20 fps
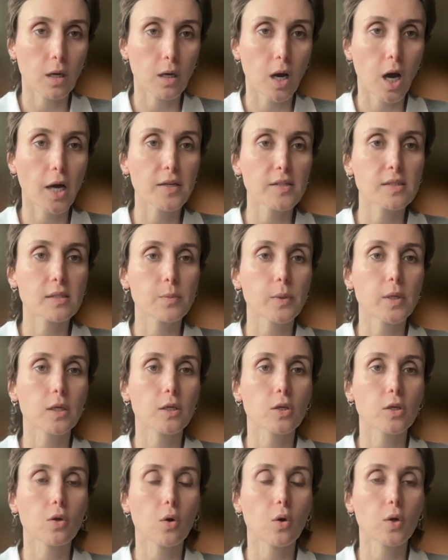I
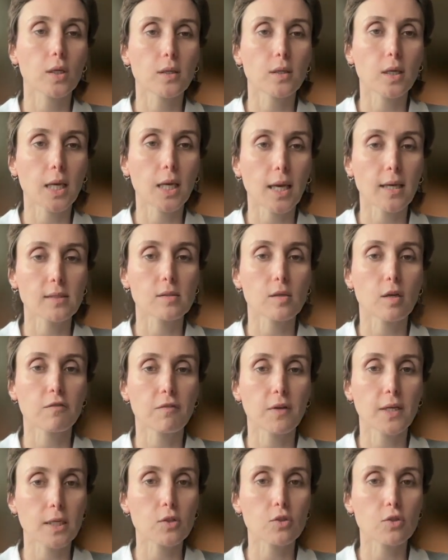speak, in the case of
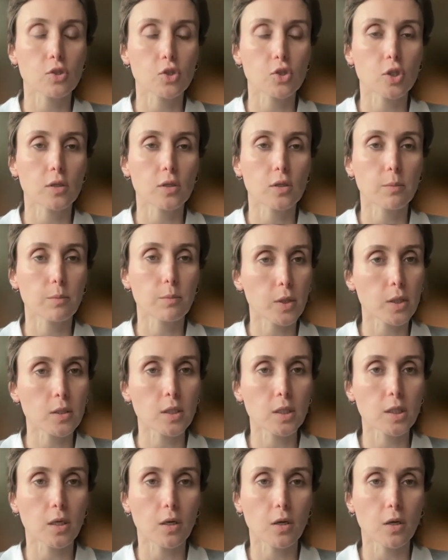literature in
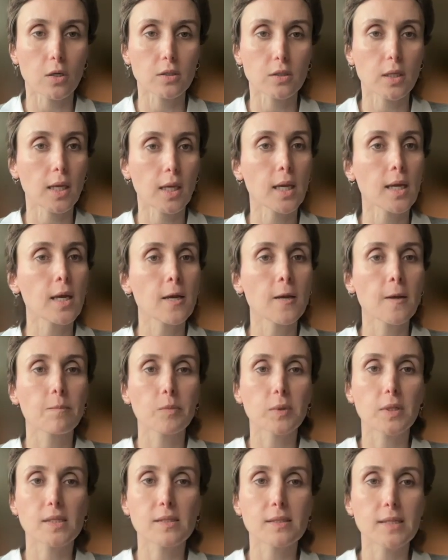particular,
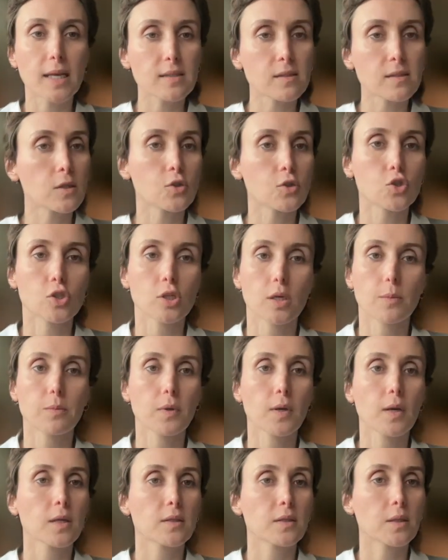the censorship,
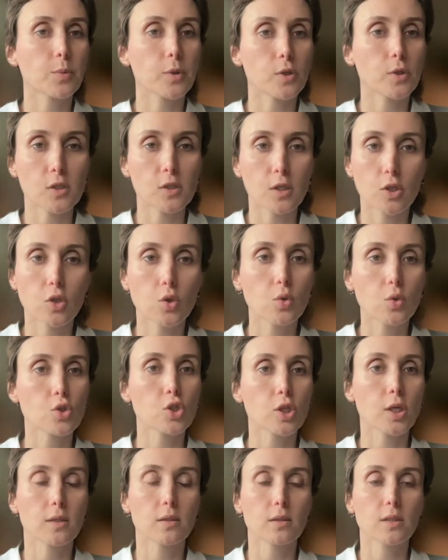the
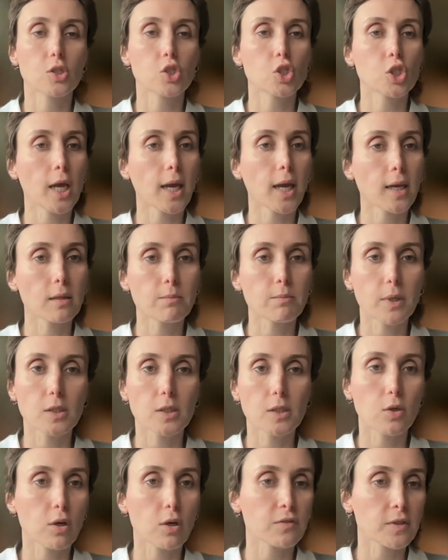persecution, the chain
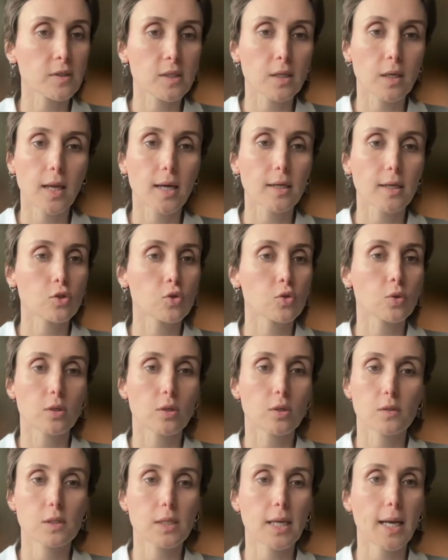murder of
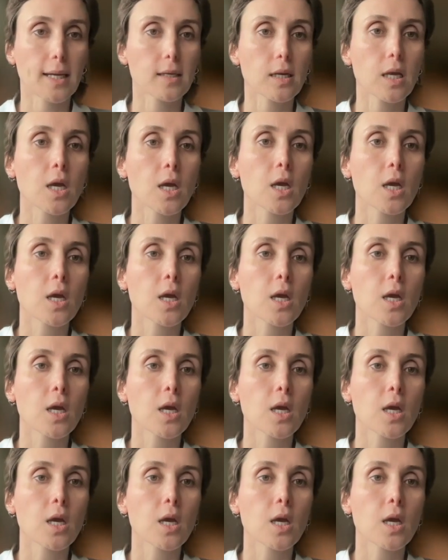intellectuals, and